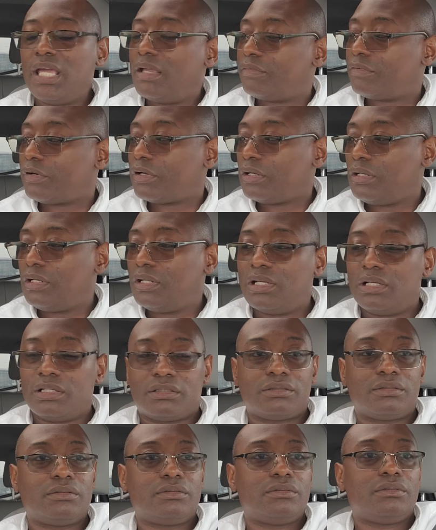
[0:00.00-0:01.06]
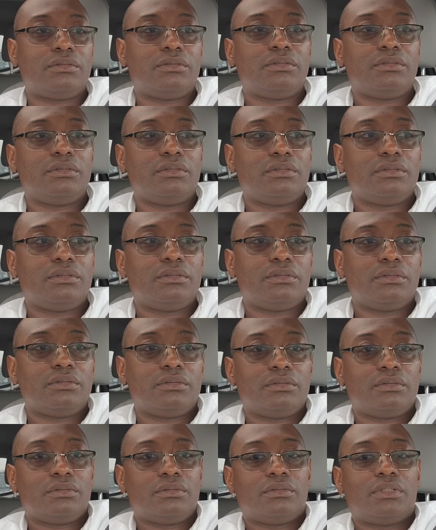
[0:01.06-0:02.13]
he gave her a look.
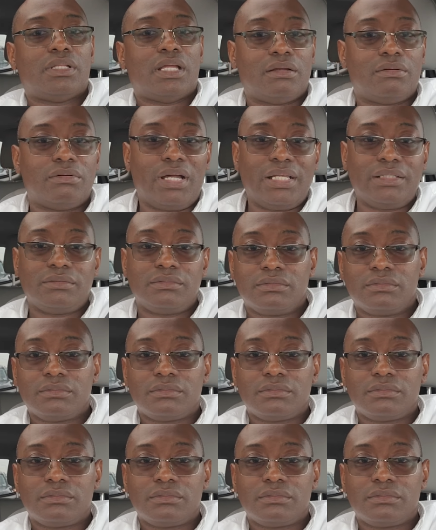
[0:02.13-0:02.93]
Like, what?